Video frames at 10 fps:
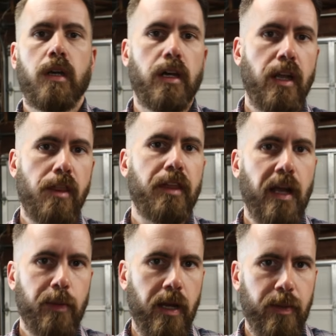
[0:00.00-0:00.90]
Another thing
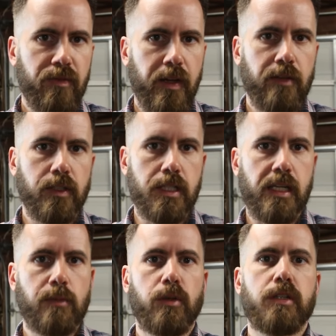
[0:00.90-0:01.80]
I'm not a big fan of on this
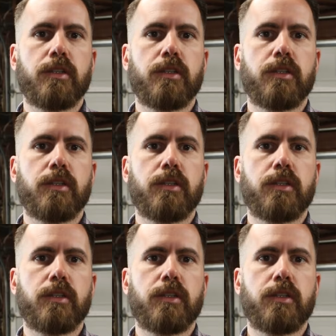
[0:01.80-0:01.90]
gimbal